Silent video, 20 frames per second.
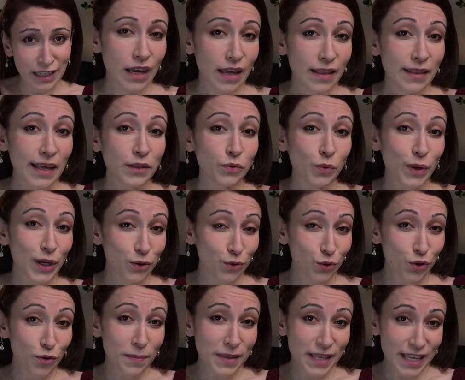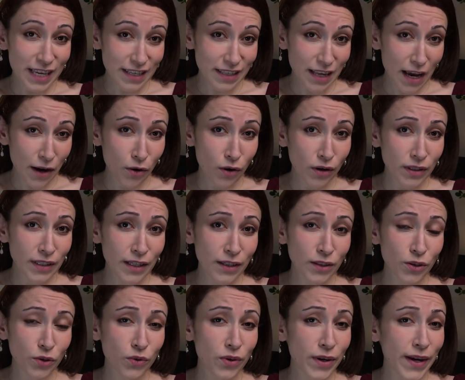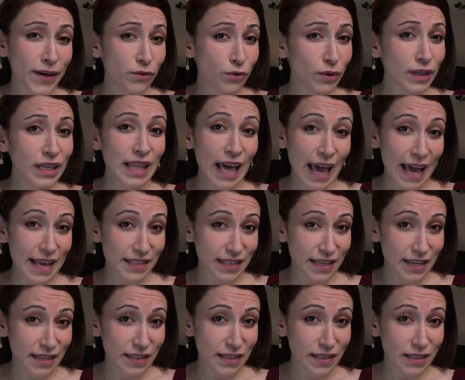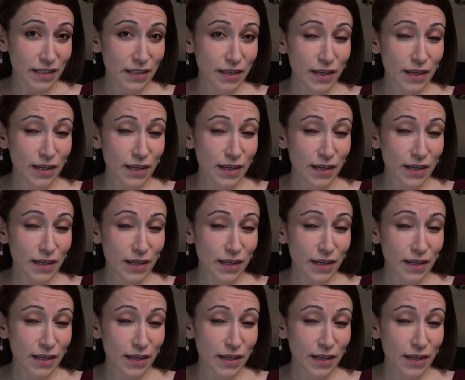that we group things according to their real essence,